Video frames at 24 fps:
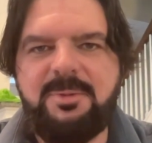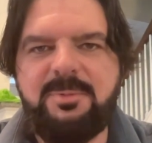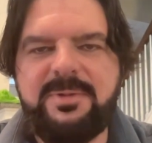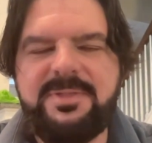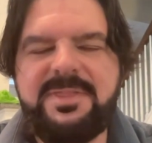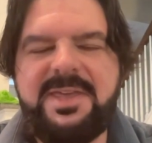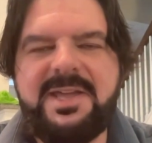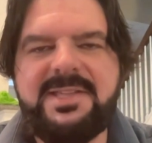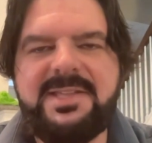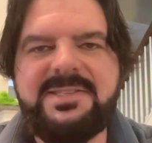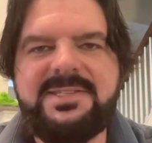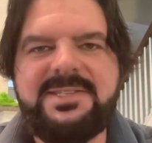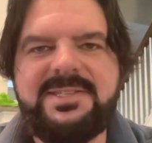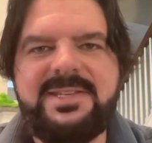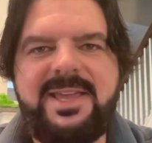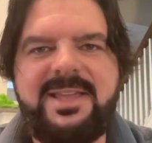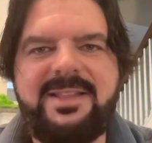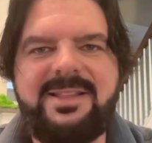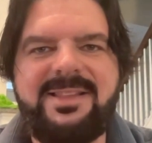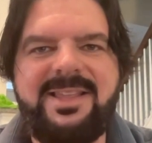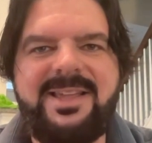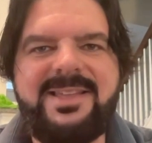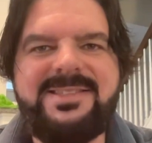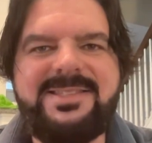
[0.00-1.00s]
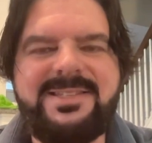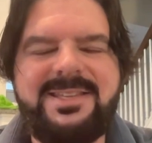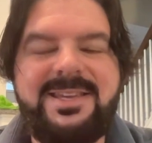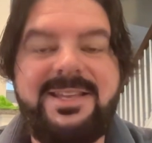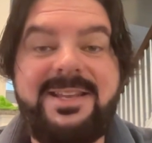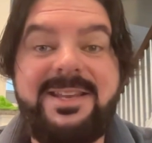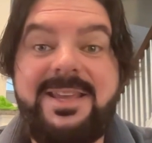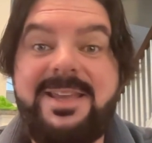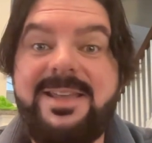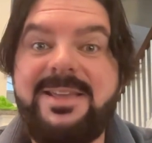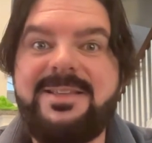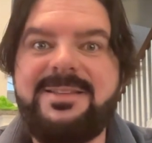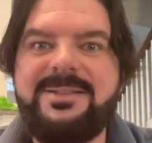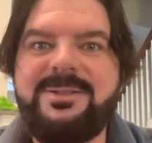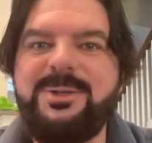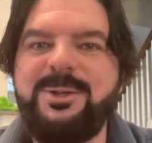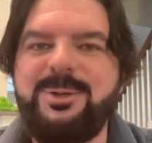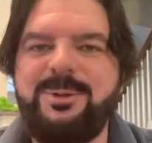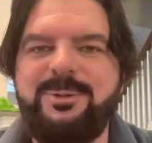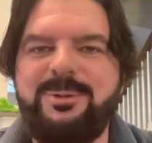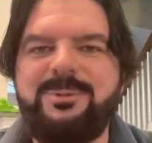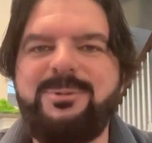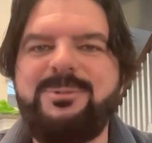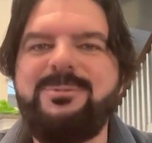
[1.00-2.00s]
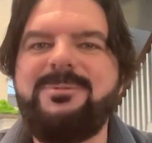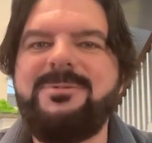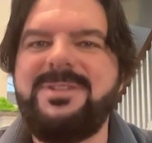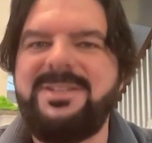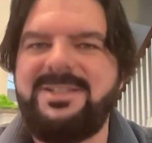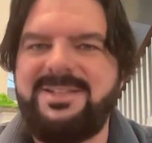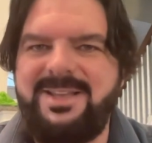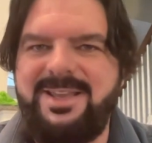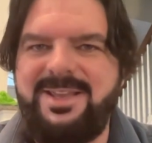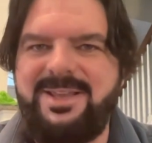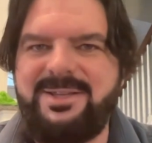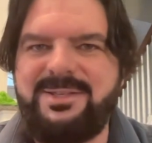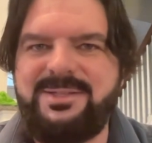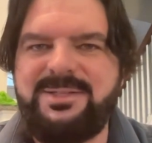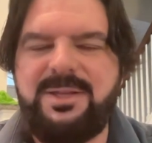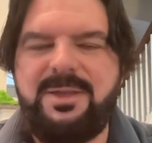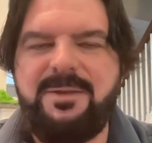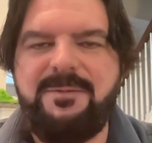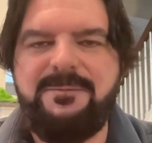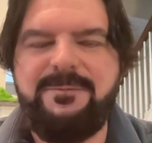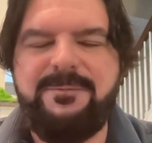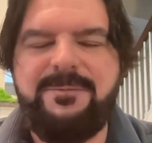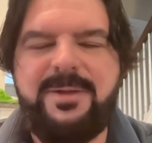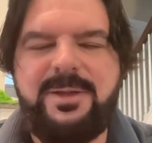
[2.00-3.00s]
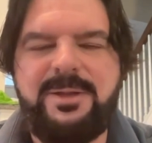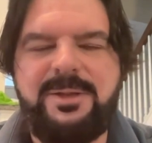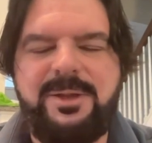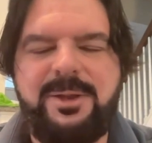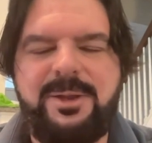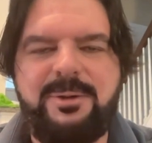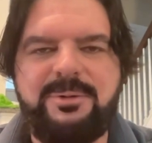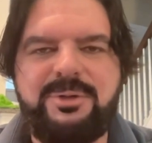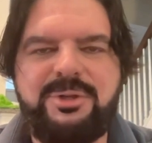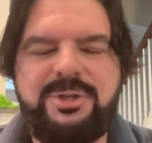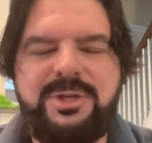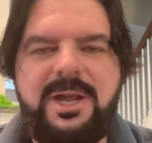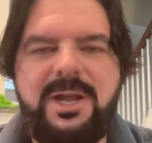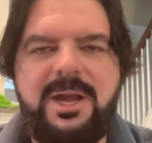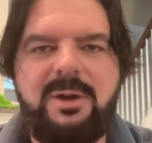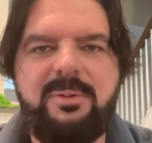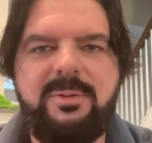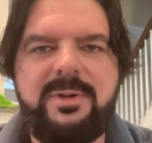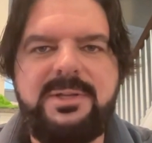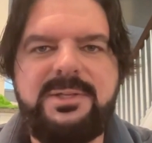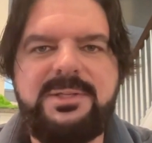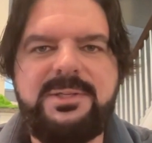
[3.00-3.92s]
With that said, let's get into today's video, shall we?